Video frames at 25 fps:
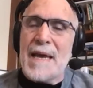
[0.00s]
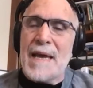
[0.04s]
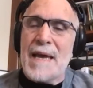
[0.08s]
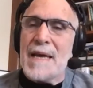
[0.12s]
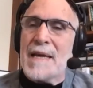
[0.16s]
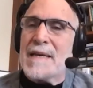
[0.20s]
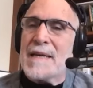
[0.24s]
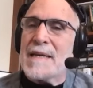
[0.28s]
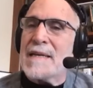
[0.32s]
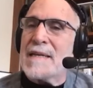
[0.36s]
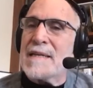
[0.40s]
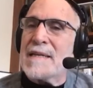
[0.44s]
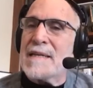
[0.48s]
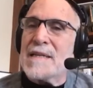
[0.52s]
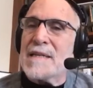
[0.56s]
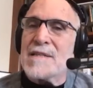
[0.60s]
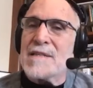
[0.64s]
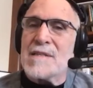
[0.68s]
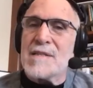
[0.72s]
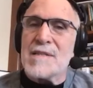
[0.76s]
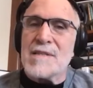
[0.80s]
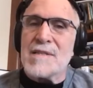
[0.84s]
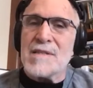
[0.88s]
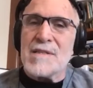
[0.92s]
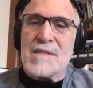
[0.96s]
And
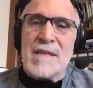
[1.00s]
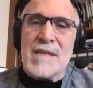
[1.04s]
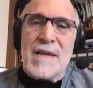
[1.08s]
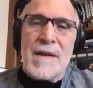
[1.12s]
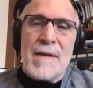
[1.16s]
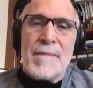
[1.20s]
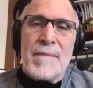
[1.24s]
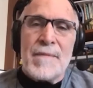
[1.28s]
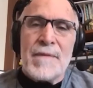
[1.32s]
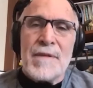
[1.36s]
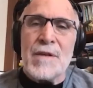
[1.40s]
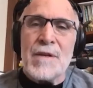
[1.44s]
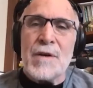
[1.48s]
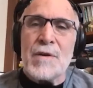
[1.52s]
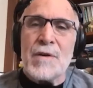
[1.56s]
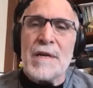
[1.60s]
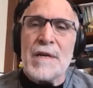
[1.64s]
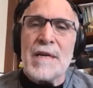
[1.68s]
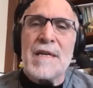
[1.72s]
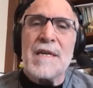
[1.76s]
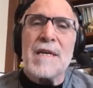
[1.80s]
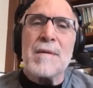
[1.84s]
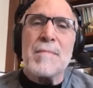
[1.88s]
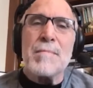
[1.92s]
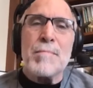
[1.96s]
this is, an
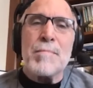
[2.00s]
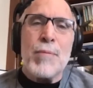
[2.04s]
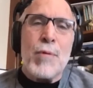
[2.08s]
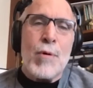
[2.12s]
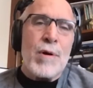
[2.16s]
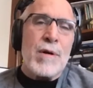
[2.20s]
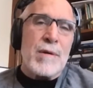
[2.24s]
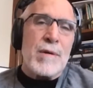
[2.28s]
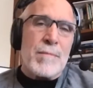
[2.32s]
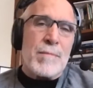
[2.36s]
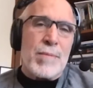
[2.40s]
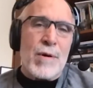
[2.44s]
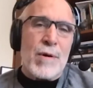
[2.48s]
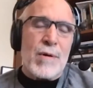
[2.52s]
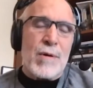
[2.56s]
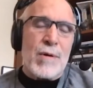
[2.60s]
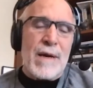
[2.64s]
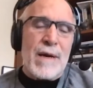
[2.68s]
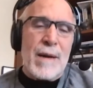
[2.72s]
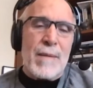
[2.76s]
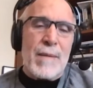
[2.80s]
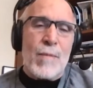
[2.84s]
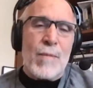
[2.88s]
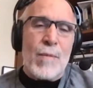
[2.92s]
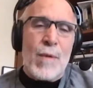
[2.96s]
important
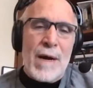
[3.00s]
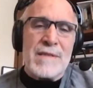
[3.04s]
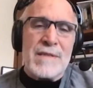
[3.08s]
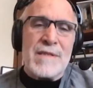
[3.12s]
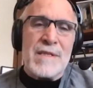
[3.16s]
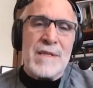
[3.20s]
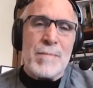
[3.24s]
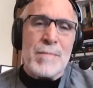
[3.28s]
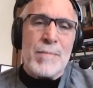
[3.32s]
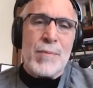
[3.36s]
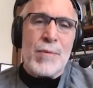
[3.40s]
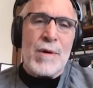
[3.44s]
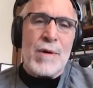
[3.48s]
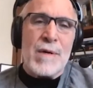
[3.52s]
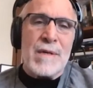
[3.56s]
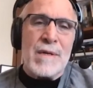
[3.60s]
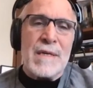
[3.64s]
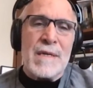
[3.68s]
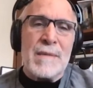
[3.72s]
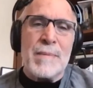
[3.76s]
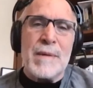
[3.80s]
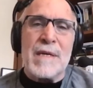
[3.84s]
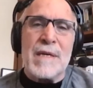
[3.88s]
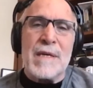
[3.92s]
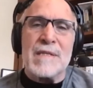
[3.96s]
program. Why is it
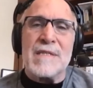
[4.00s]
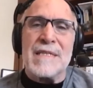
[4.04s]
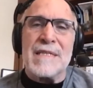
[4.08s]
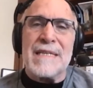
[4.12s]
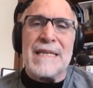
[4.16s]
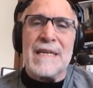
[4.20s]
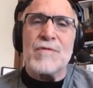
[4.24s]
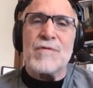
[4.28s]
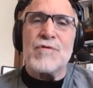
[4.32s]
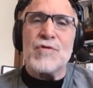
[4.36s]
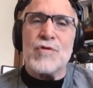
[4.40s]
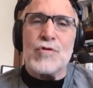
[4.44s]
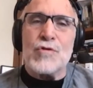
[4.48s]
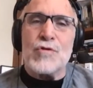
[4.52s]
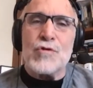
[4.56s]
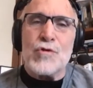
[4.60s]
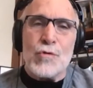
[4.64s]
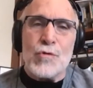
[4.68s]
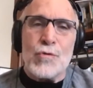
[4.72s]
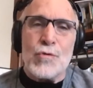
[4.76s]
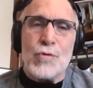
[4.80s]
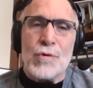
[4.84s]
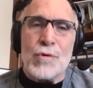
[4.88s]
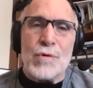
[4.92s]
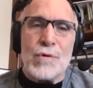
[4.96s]
important? Because it gives you
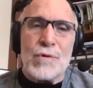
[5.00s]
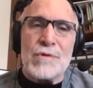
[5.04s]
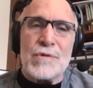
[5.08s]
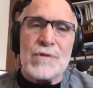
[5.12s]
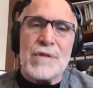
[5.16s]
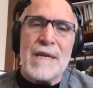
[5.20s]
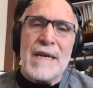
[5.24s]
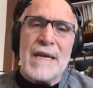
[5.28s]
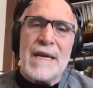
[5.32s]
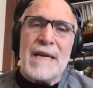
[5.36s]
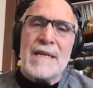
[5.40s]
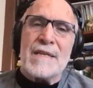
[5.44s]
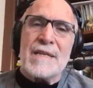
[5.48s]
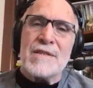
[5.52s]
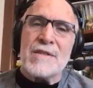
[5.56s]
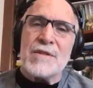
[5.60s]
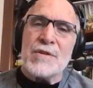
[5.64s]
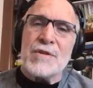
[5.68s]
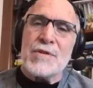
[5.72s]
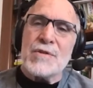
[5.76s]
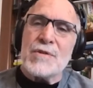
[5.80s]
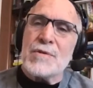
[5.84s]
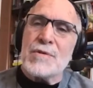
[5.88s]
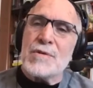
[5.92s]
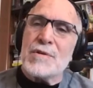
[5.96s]
tools
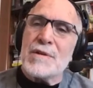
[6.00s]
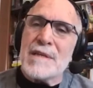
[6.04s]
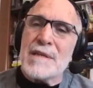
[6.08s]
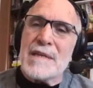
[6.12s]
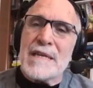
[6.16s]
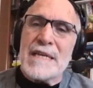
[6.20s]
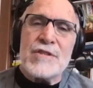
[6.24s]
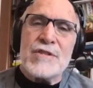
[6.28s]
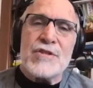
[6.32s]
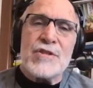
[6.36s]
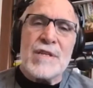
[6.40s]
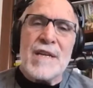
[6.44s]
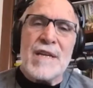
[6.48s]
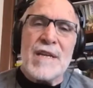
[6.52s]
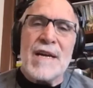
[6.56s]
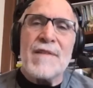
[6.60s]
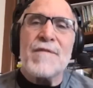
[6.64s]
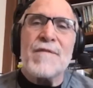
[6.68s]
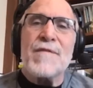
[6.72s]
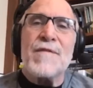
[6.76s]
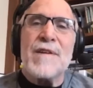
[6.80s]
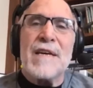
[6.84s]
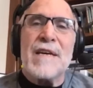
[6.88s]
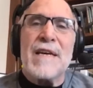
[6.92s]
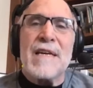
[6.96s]
to lead your
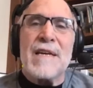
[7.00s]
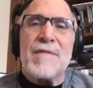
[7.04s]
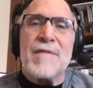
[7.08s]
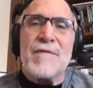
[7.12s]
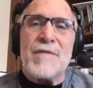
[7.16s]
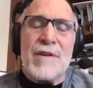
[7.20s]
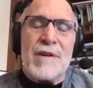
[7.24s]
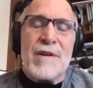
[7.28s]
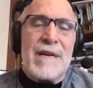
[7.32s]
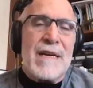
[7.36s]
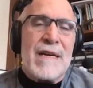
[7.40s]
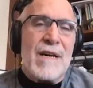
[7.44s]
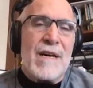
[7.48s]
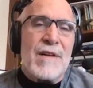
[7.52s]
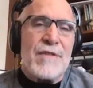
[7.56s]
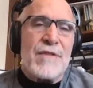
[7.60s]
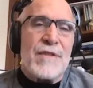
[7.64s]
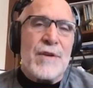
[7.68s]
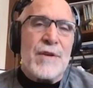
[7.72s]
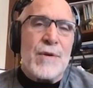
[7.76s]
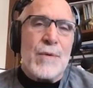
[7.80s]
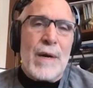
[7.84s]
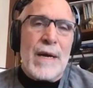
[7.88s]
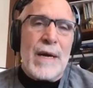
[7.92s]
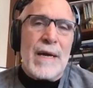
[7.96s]
life in a very
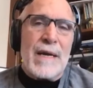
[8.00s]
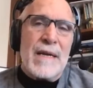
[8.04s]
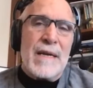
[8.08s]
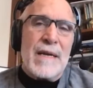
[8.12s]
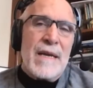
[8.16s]
healthy way.